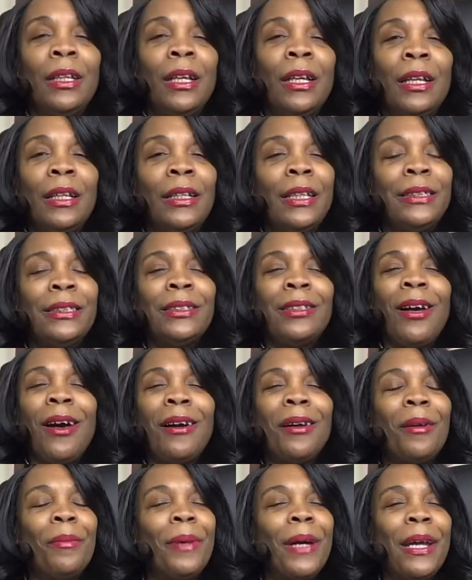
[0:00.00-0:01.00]
Let's
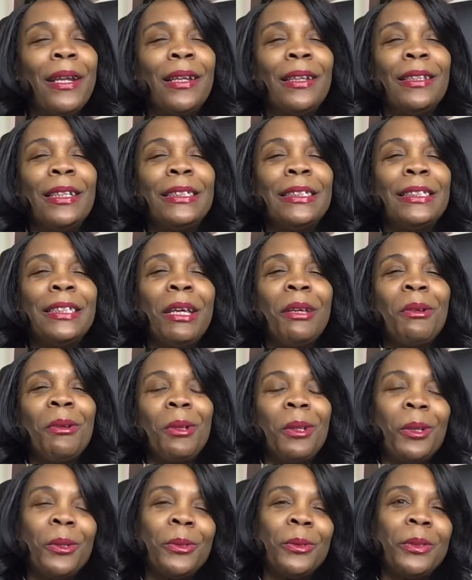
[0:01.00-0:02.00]
talk about it. Let's stay
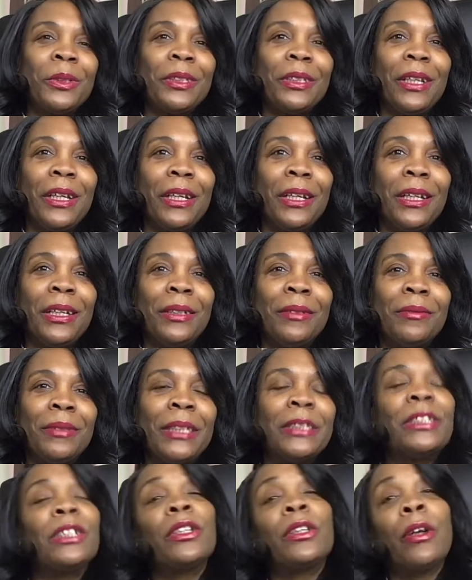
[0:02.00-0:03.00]
close.
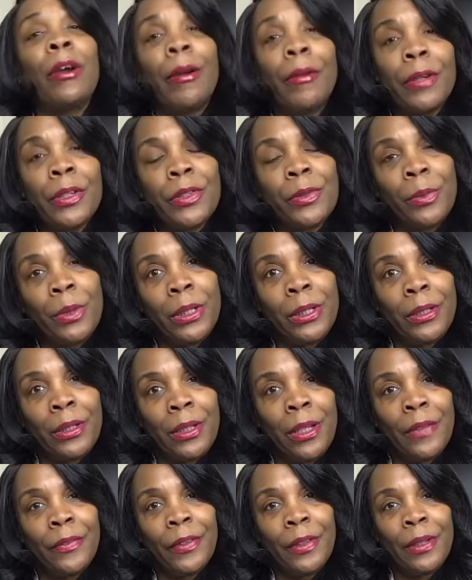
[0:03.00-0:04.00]
Let's encourage one
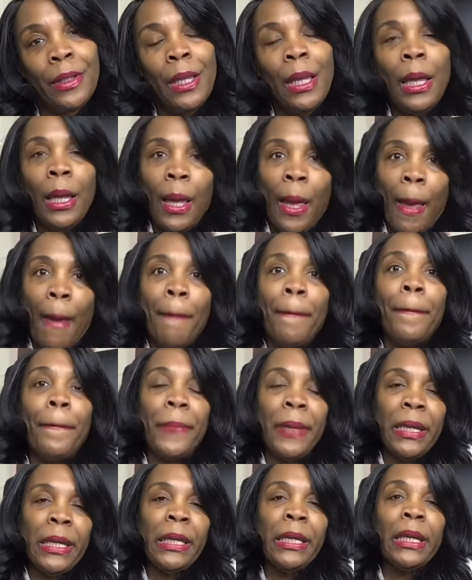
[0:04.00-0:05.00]
another.
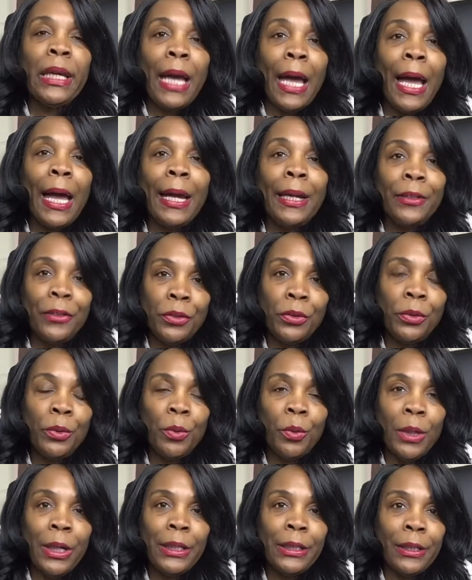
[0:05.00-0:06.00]
Be kind to
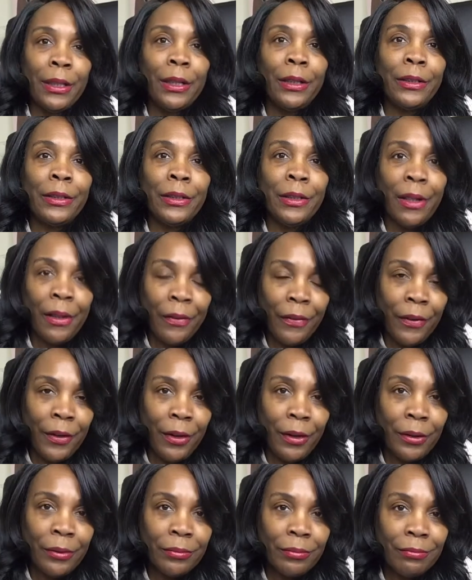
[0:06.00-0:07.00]
one
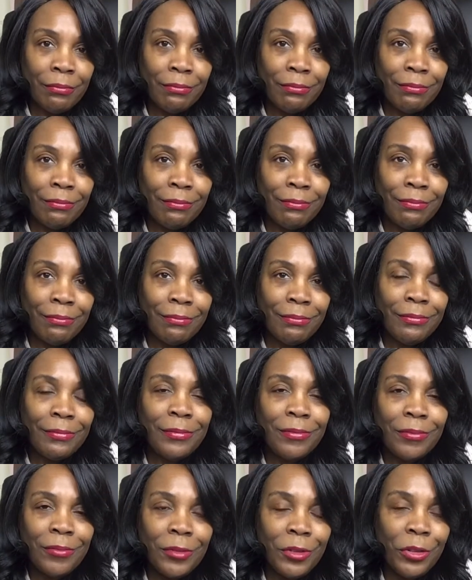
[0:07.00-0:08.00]
another.
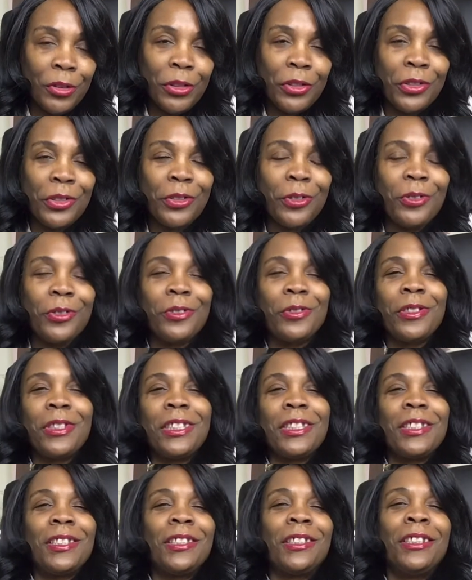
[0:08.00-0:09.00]
Do your social
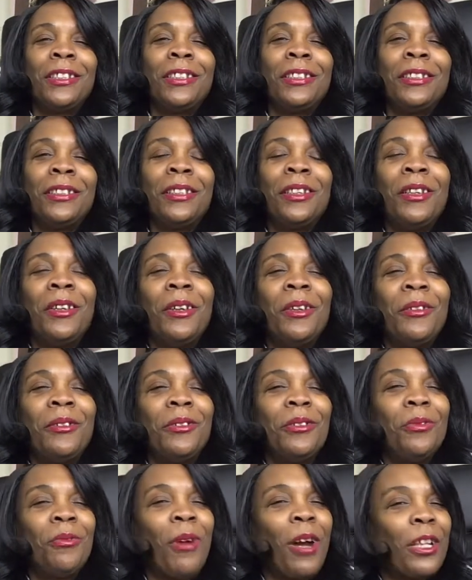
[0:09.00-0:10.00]
distancing.
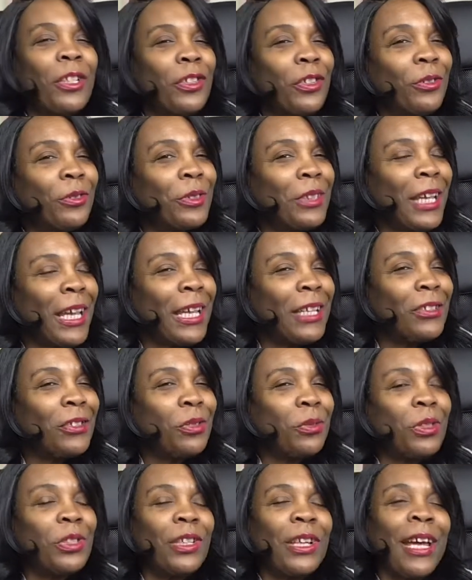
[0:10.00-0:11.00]
Wash those hands. Do
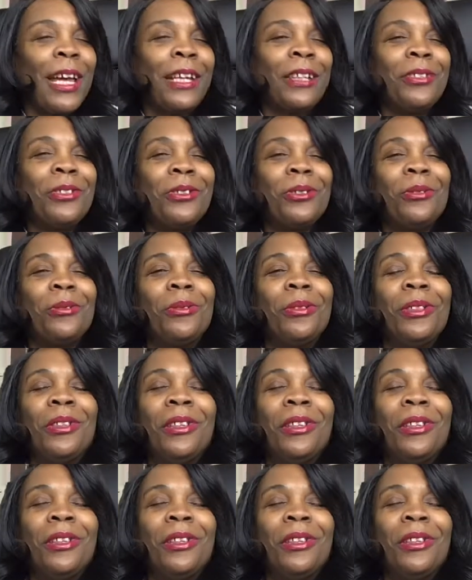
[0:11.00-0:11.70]
what you got to do